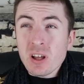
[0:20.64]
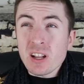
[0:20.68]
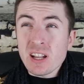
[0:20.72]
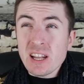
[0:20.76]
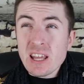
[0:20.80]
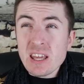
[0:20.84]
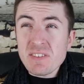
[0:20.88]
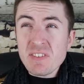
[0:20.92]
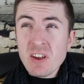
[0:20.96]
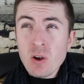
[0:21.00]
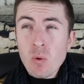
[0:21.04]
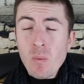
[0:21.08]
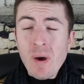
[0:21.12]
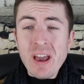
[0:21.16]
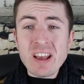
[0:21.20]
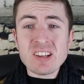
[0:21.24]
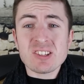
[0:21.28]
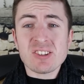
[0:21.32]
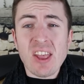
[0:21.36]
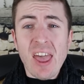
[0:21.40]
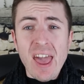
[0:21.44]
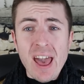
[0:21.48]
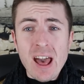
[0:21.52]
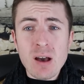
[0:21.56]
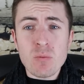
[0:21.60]
but leaving
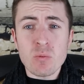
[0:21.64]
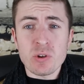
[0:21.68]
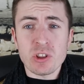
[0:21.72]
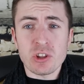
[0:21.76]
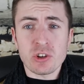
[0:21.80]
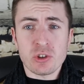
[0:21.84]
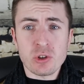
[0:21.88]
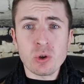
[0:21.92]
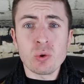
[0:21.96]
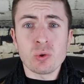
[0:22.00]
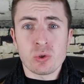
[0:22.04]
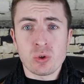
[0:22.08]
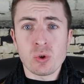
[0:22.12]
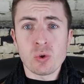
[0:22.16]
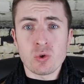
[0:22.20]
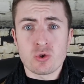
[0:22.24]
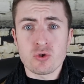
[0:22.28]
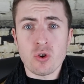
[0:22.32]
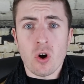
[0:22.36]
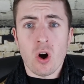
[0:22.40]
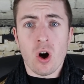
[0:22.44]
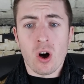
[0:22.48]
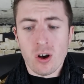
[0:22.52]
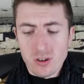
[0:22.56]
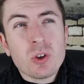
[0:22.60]
West Ham with a 2-2
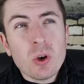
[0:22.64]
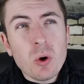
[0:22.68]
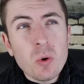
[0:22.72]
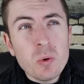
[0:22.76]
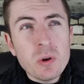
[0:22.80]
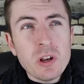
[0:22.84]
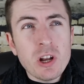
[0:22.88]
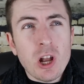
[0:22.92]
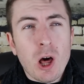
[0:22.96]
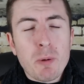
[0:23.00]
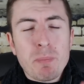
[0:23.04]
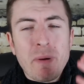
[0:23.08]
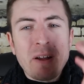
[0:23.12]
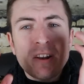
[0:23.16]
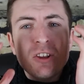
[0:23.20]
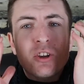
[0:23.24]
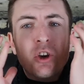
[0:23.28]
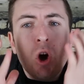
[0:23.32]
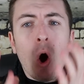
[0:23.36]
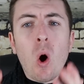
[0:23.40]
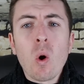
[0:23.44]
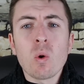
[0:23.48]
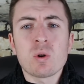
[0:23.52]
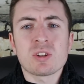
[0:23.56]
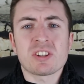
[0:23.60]
draw, 2-0 up and
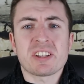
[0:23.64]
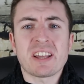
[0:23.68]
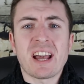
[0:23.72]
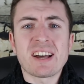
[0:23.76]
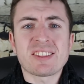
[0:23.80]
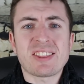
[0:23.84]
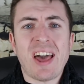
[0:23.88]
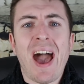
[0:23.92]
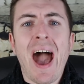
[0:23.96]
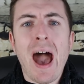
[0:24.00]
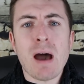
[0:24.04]
coasting at the